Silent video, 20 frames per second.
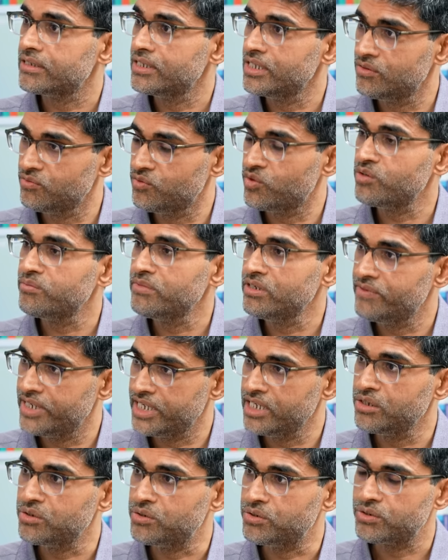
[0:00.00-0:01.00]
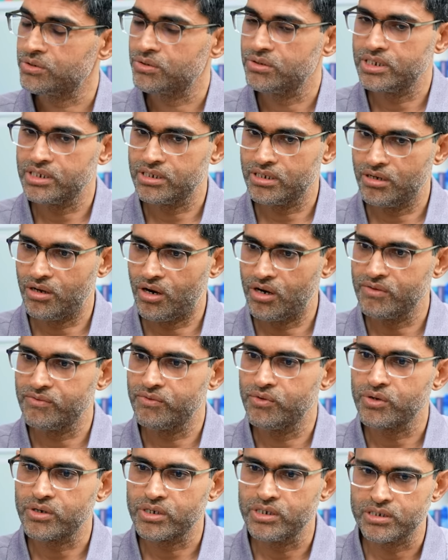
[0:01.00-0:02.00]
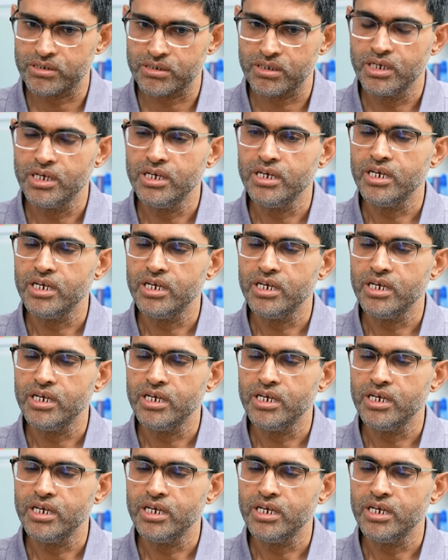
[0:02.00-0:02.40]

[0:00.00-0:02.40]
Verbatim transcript: Right. It won't be very good. So there's a lot of focus